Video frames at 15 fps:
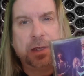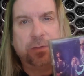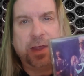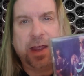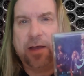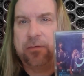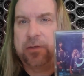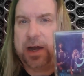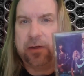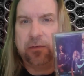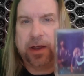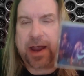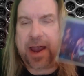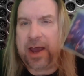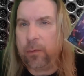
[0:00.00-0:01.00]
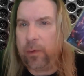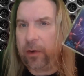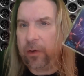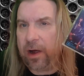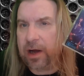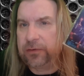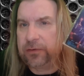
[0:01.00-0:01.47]
They have kind of like a Hanoi
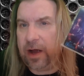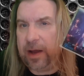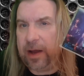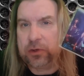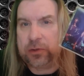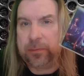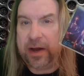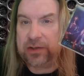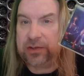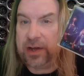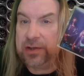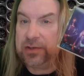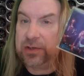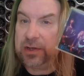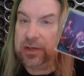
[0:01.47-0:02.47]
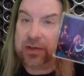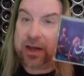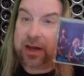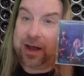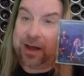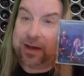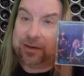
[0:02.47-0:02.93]
Rocks vibe, which makes sense since they
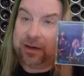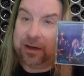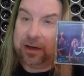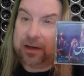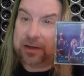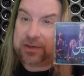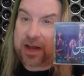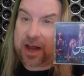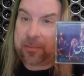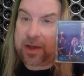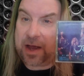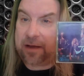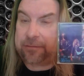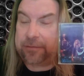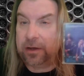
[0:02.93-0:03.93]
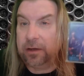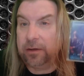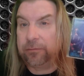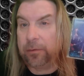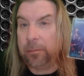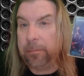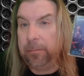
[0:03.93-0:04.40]
got Sam
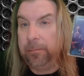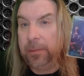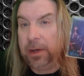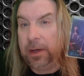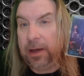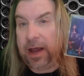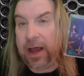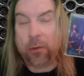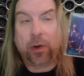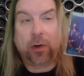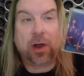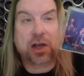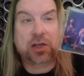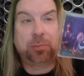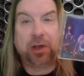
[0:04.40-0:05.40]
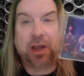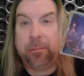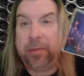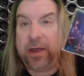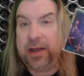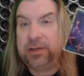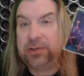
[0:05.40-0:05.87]
Yaffa from Hanoi Rocks playing
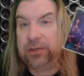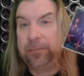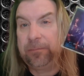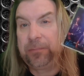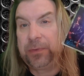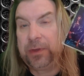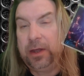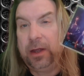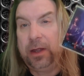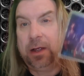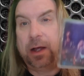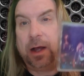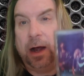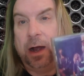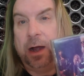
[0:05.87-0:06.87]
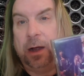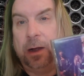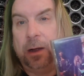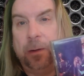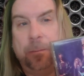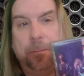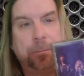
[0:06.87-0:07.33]
bass.
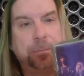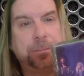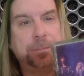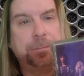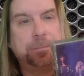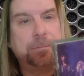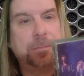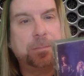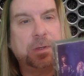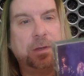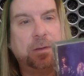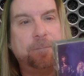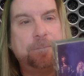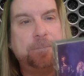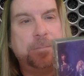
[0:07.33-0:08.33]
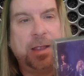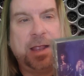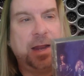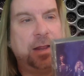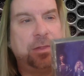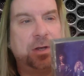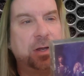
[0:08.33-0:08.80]
There
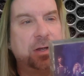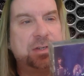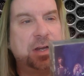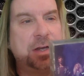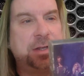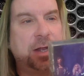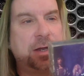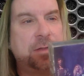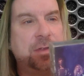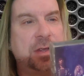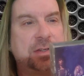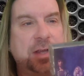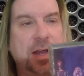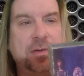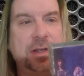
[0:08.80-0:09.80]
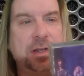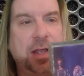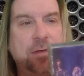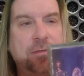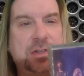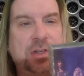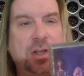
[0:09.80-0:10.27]
isn't a dud on this.
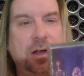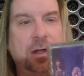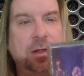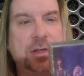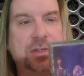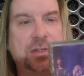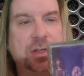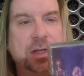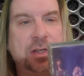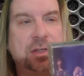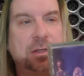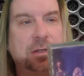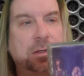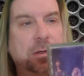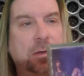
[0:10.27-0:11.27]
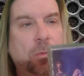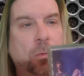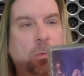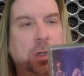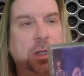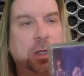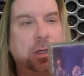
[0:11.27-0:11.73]
Every song on this is
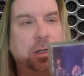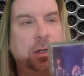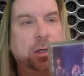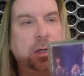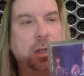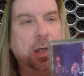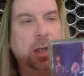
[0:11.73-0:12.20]
really good.